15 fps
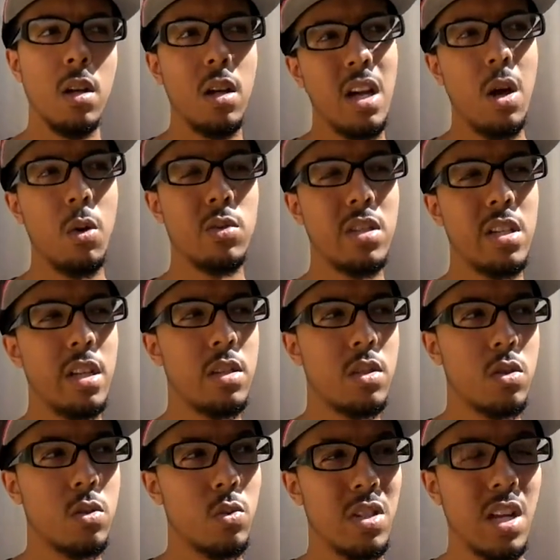I would say
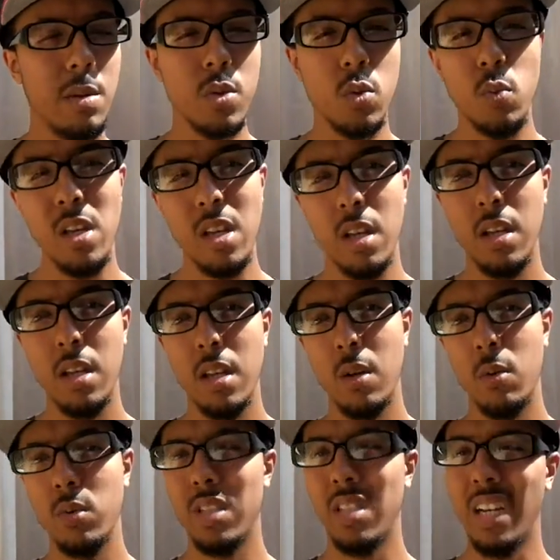two times a week.
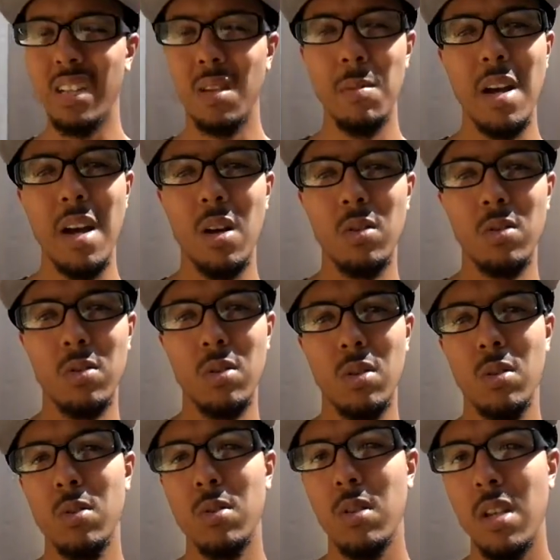We check them out, you
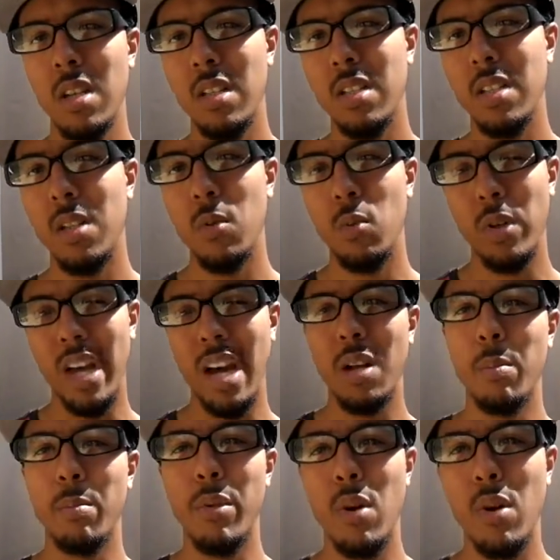know, see what kind
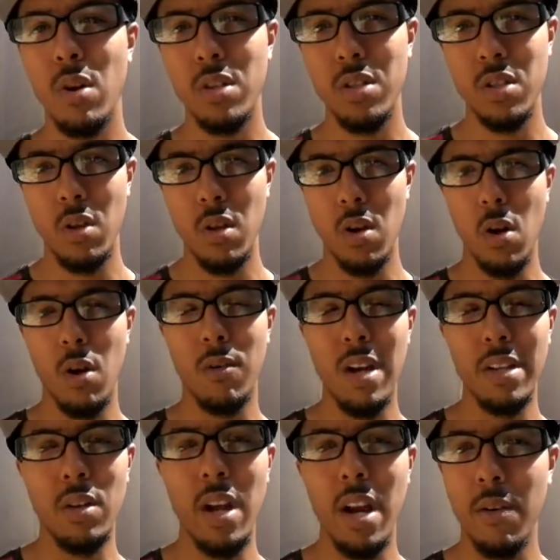of birds are around
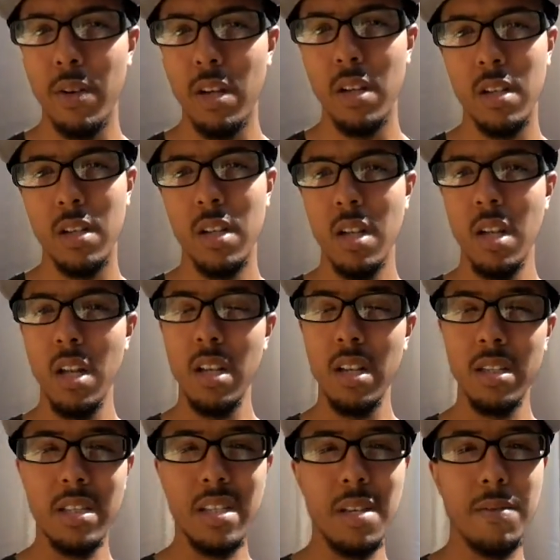the area,
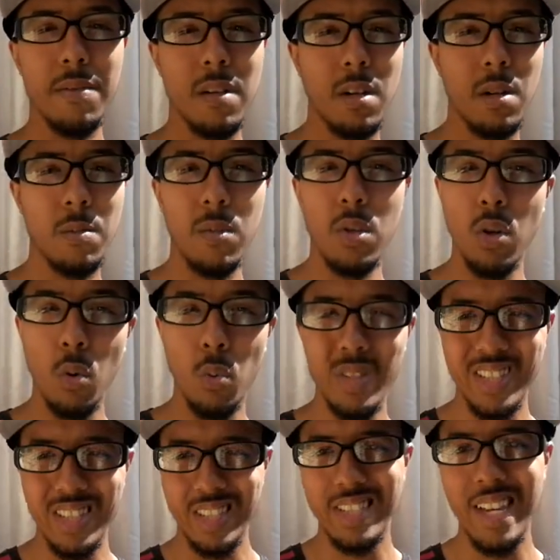see if, um, you know, what's
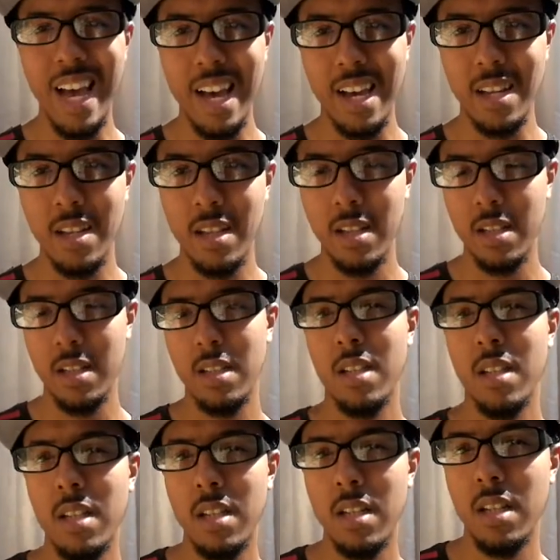inside
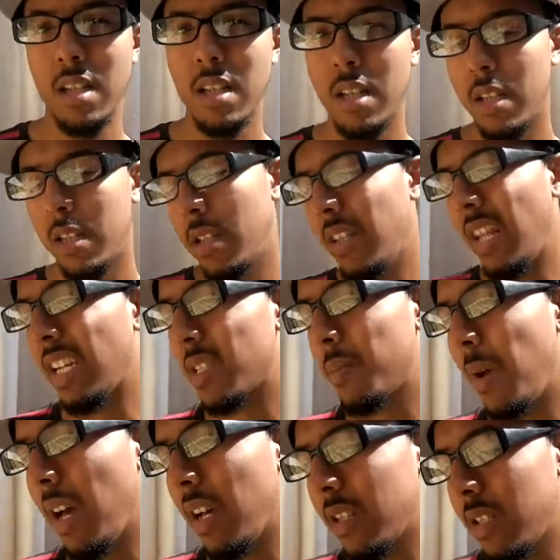the nest
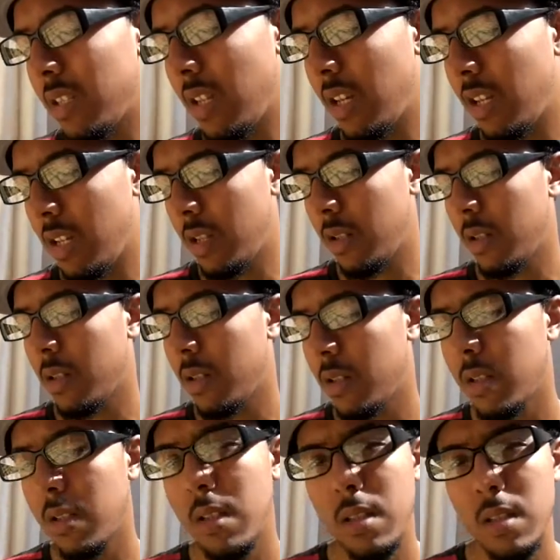box. And uh,
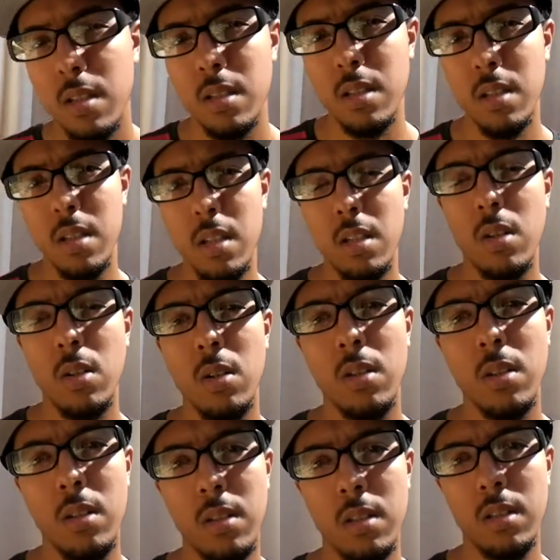I don't know.
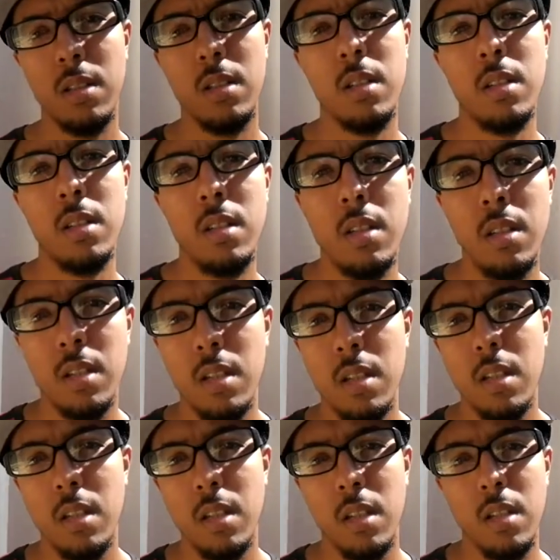Cool.
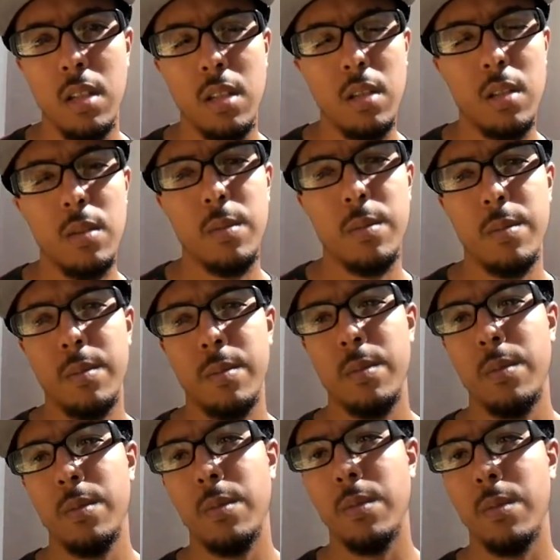What was it like
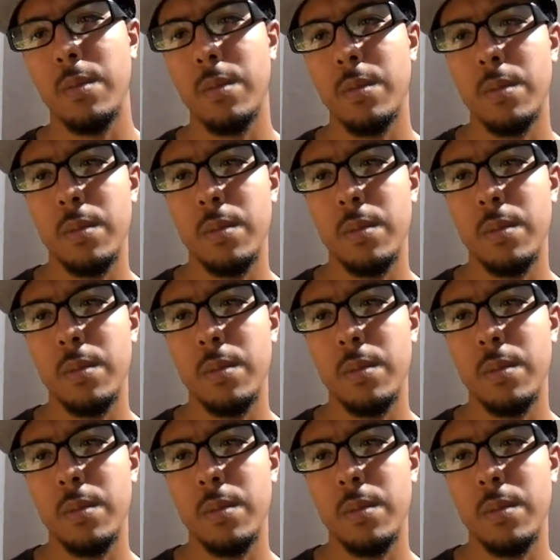to build it?